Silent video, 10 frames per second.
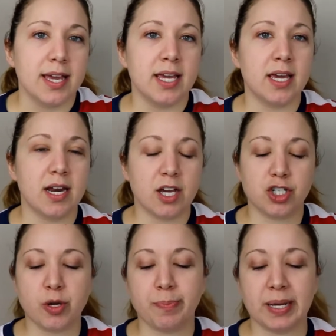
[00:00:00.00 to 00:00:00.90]
In
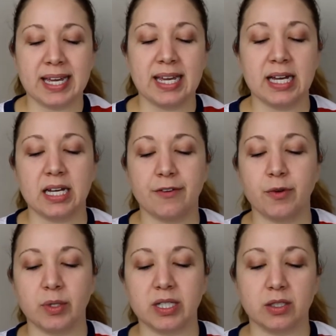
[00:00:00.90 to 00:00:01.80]
Japan. If
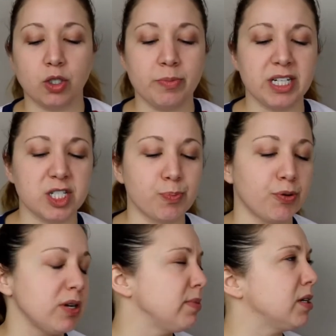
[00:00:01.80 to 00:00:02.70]
you want the Luminous
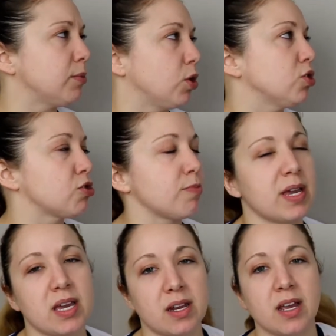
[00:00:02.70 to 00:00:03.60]
Premium
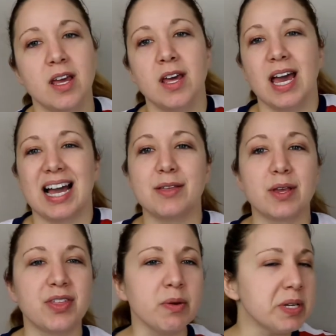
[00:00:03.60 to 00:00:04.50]
Ultraman, I
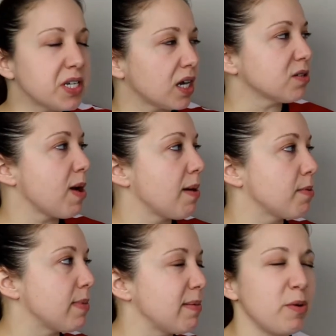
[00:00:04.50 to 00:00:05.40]
think we talked about it,
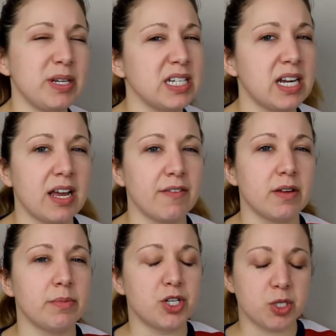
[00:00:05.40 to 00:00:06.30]
but maybe we didn't have
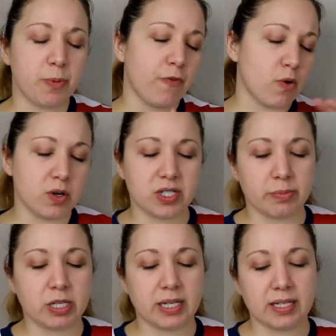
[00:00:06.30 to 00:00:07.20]
images before,
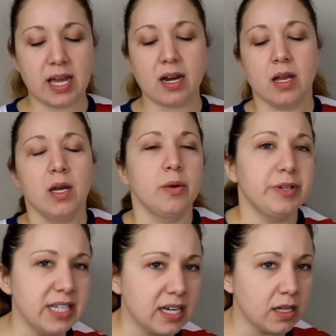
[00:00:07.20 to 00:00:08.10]
something like that.
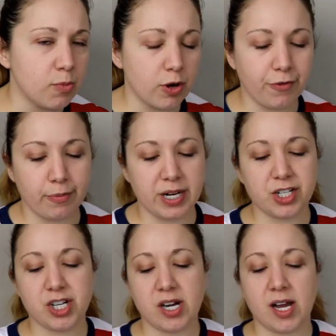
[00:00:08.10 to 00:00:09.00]
We did get a little more
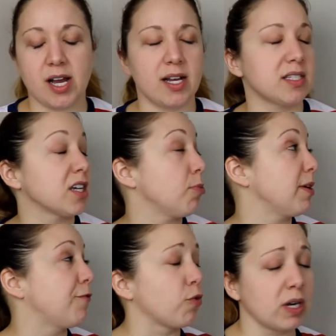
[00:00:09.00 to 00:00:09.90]
information. It's going to
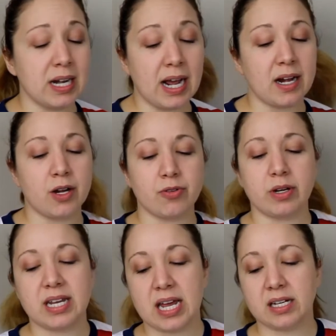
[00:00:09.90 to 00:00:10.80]
be
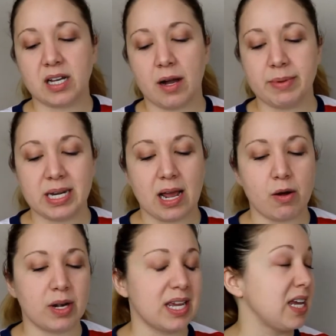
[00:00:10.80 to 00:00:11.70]
4,900 yen coming
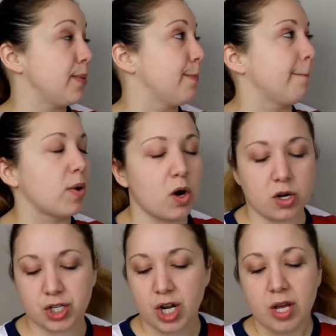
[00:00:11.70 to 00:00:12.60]
out in
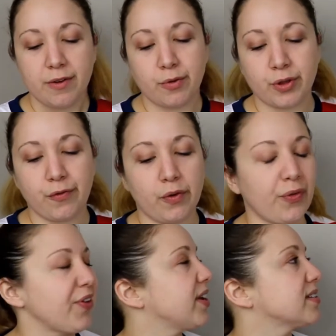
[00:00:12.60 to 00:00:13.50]
March. If you want the full
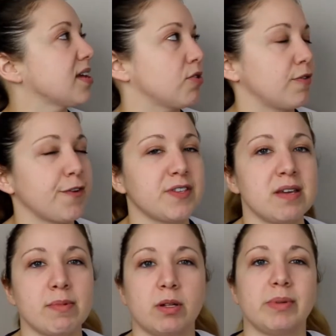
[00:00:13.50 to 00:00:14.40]
thing, it's
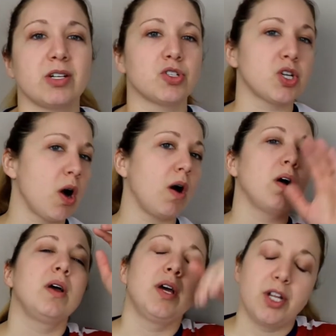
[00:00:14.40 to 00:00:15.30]
115 millimeters
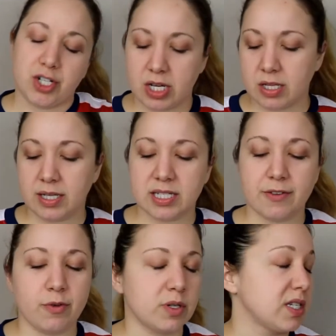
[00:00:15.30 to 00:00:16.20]
tall. Check out the links
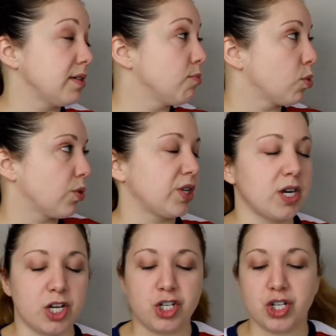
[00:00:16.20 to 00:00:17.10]
if you want to see more
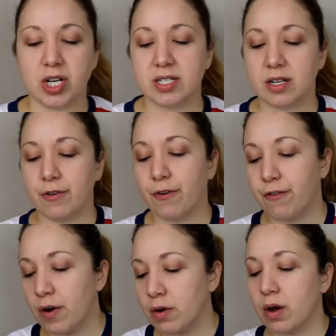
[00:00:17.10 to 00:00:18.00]
than just a
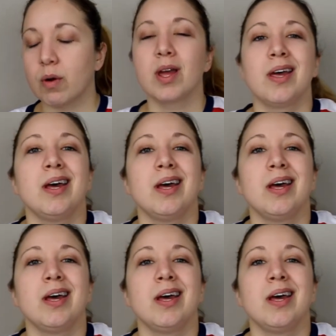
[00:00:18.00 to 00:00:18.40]
photo.